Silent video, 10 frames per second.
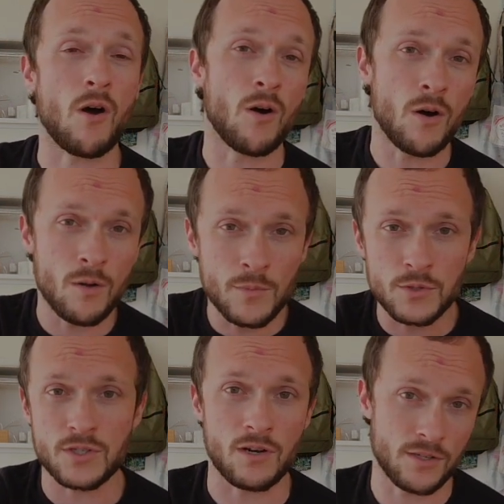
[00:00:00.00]

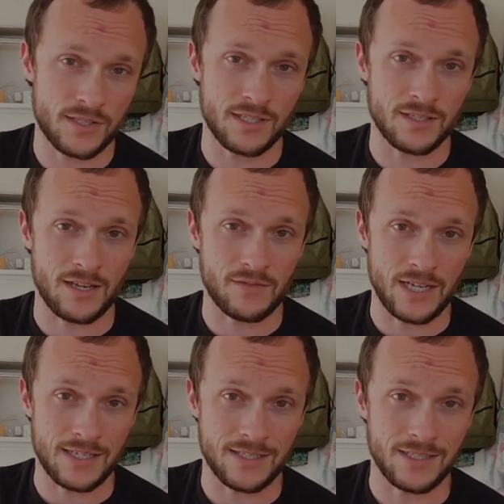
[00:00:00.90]
almost all steels I've
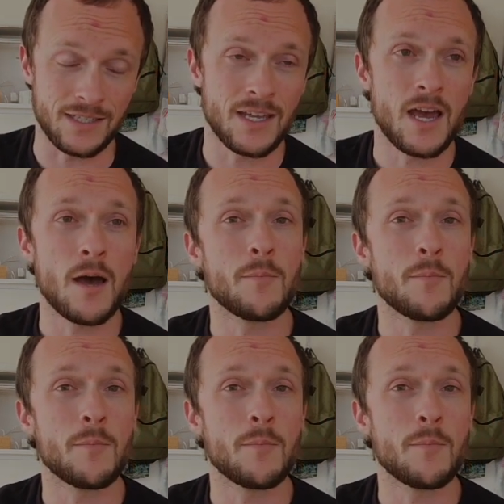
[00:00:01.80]
tested,